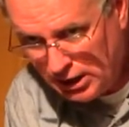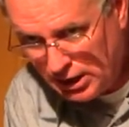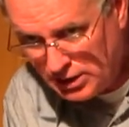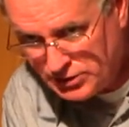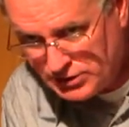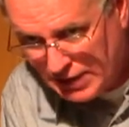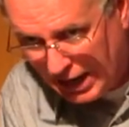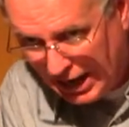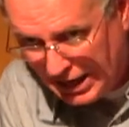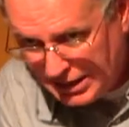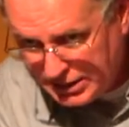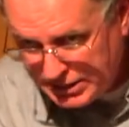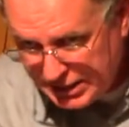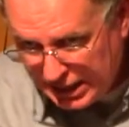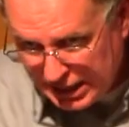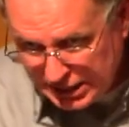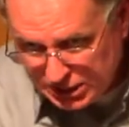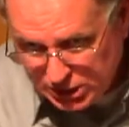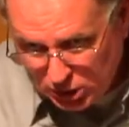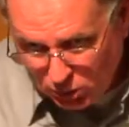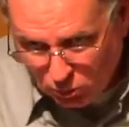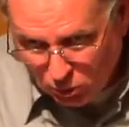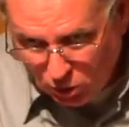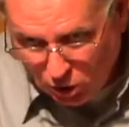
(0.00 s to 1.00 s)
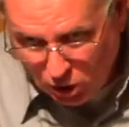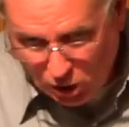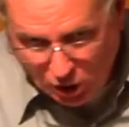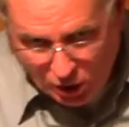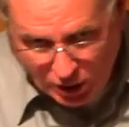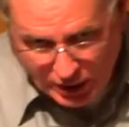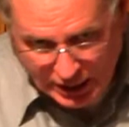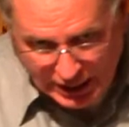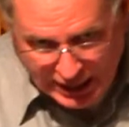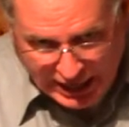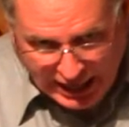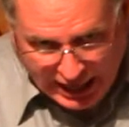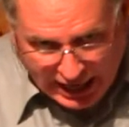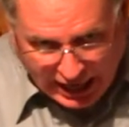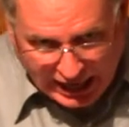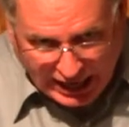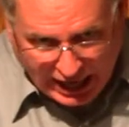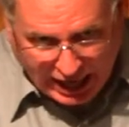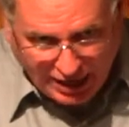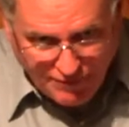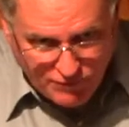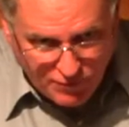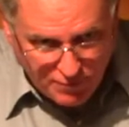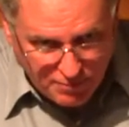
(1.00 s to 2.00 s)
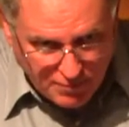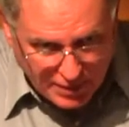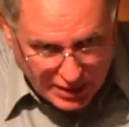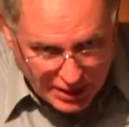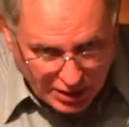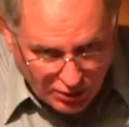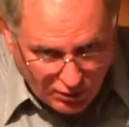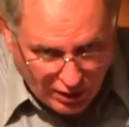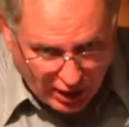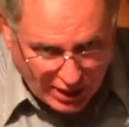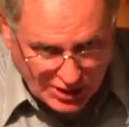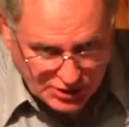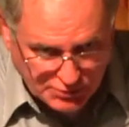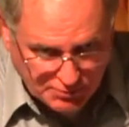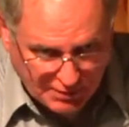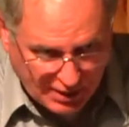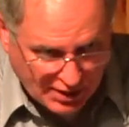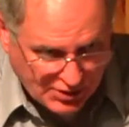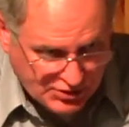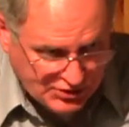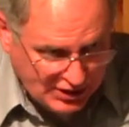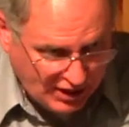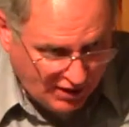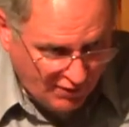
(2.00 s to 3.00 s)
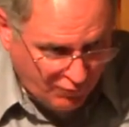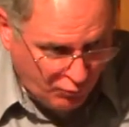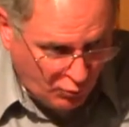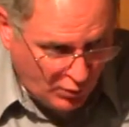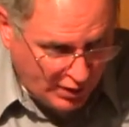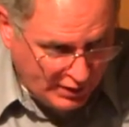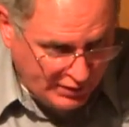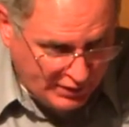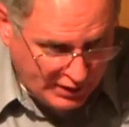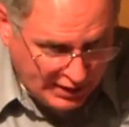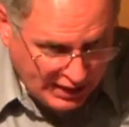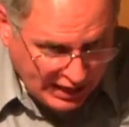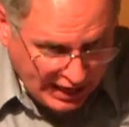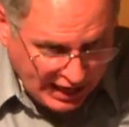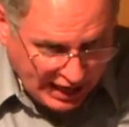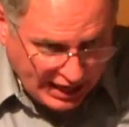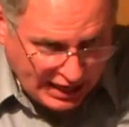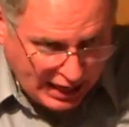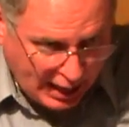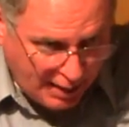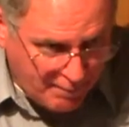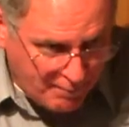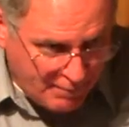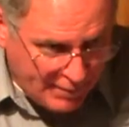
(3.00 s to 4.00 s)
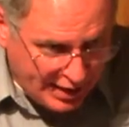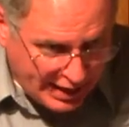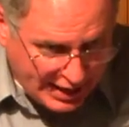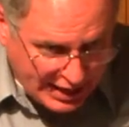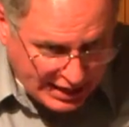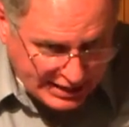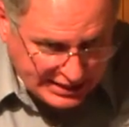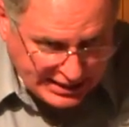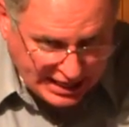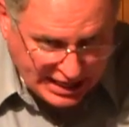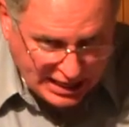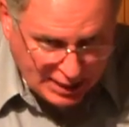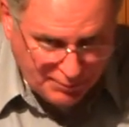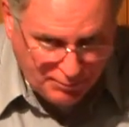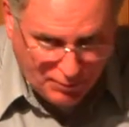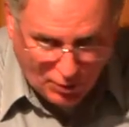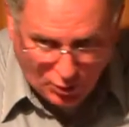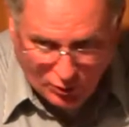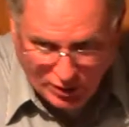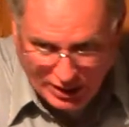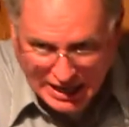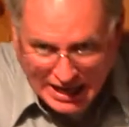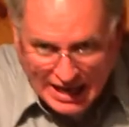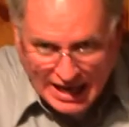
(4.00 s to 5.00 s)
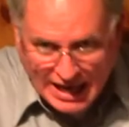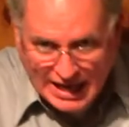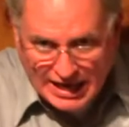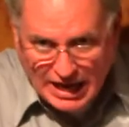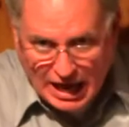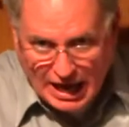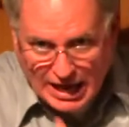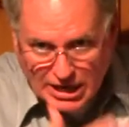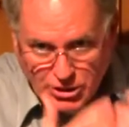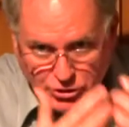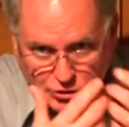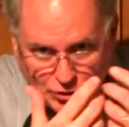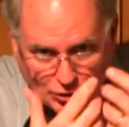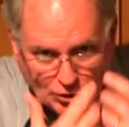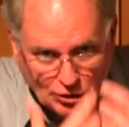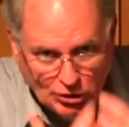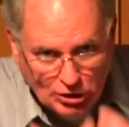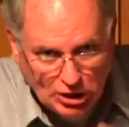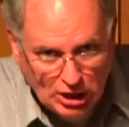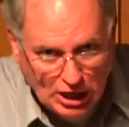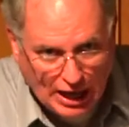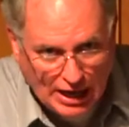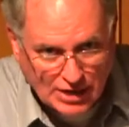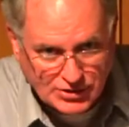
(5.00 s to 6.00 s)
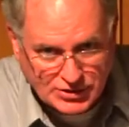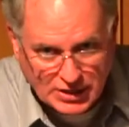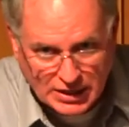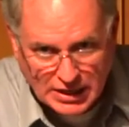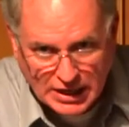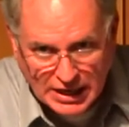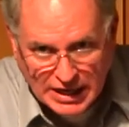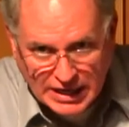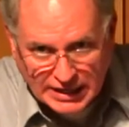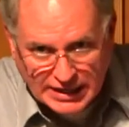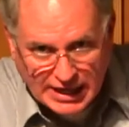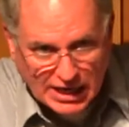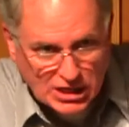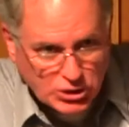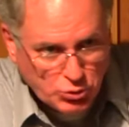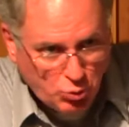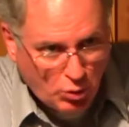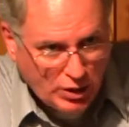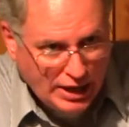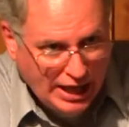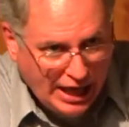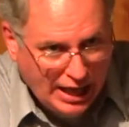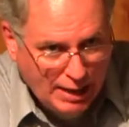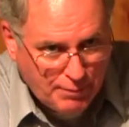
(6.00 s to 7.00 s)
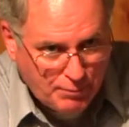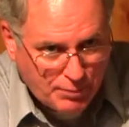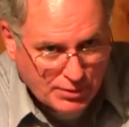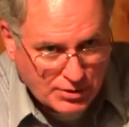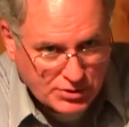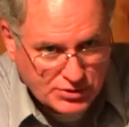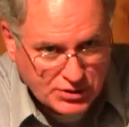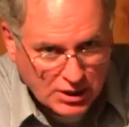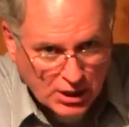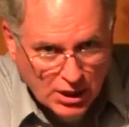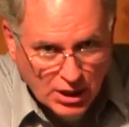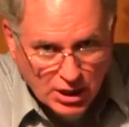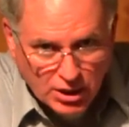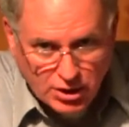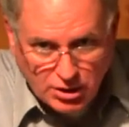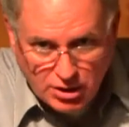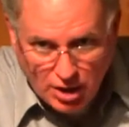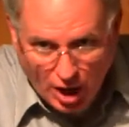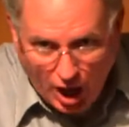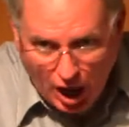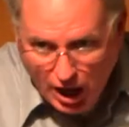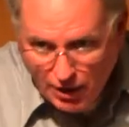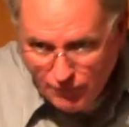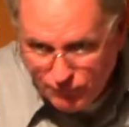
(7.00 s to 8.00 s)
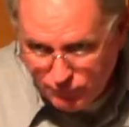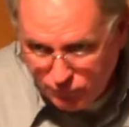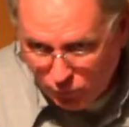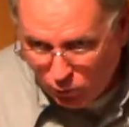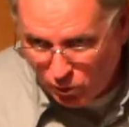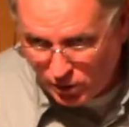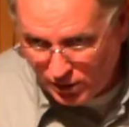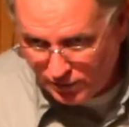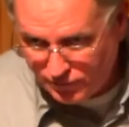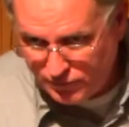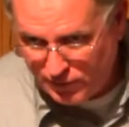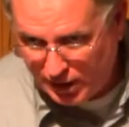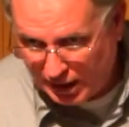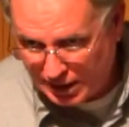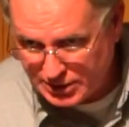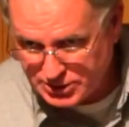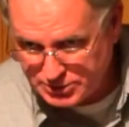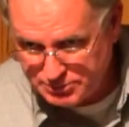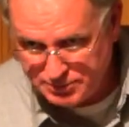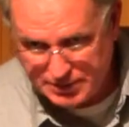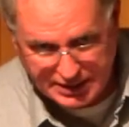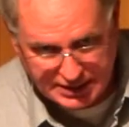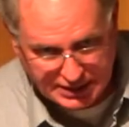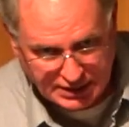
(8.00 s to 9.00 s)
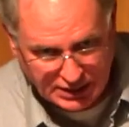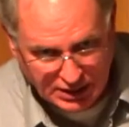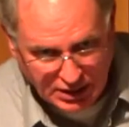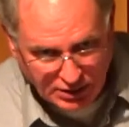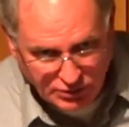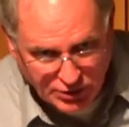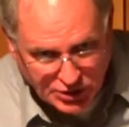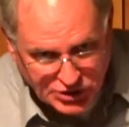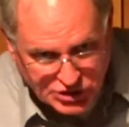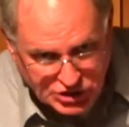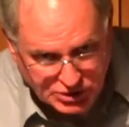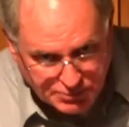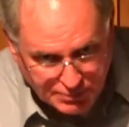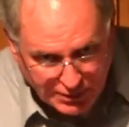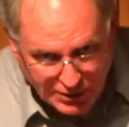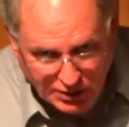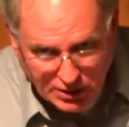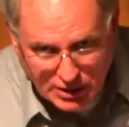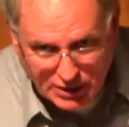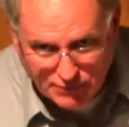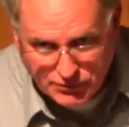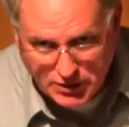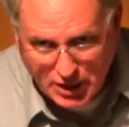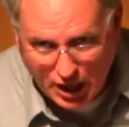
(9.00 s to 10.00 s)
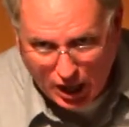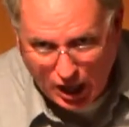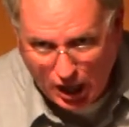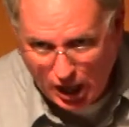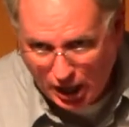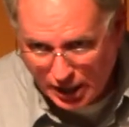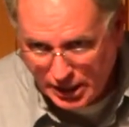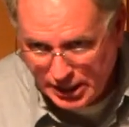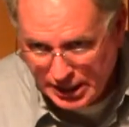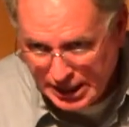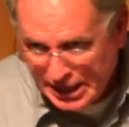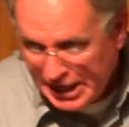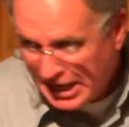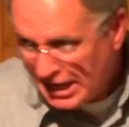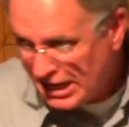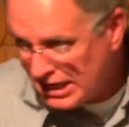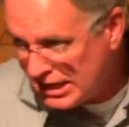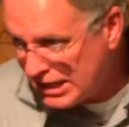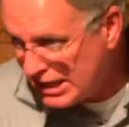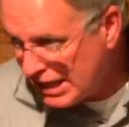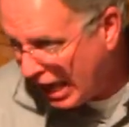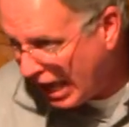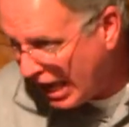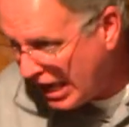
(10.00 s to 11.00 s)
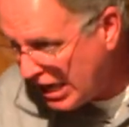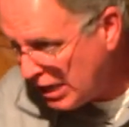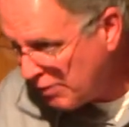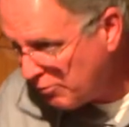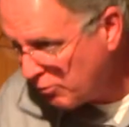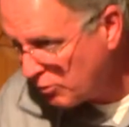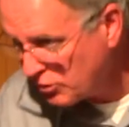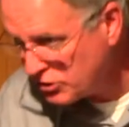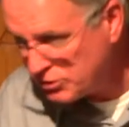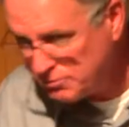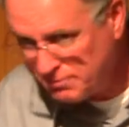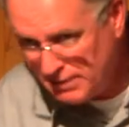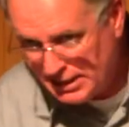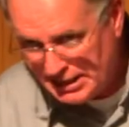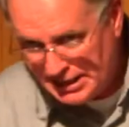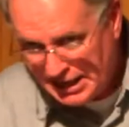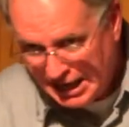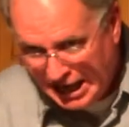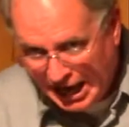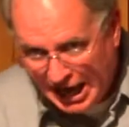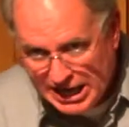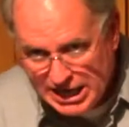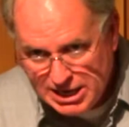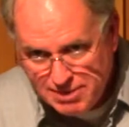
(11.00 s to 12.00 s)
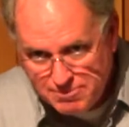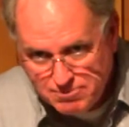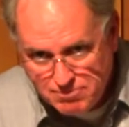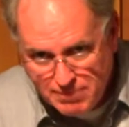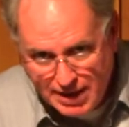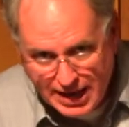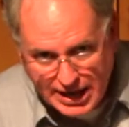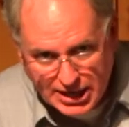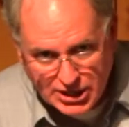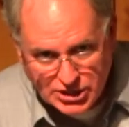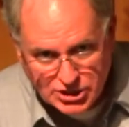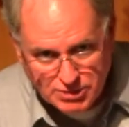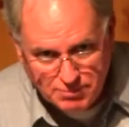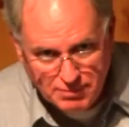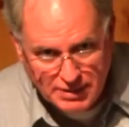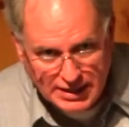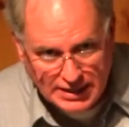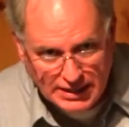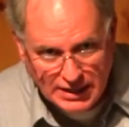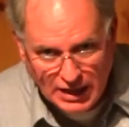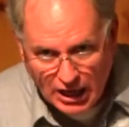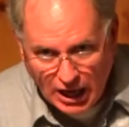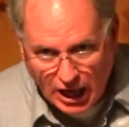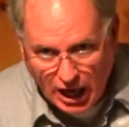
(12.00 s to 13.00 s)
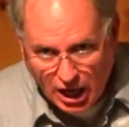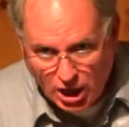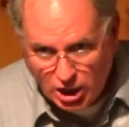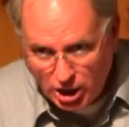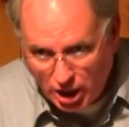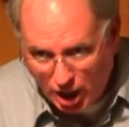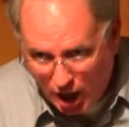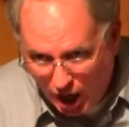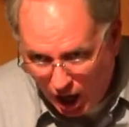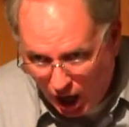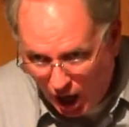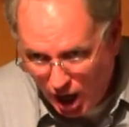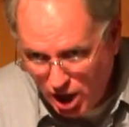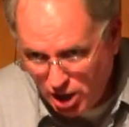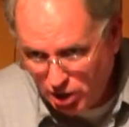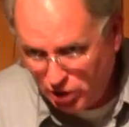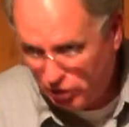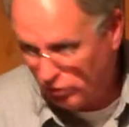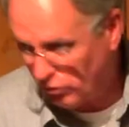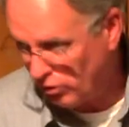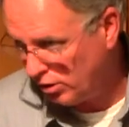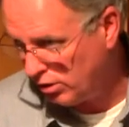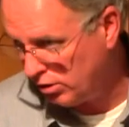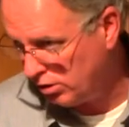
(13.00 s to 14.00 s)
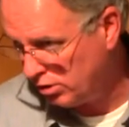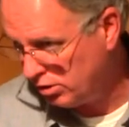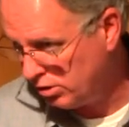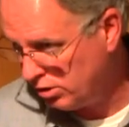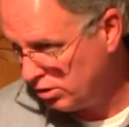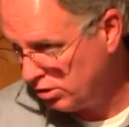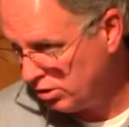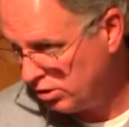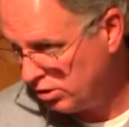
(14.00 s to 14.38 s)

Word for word: As I take the Word and I familiarize myself with it and I meditate upon it and I internalize it, guess what happens? God fortifies me. The Spirit of God, He enables me and He makes me a conqueror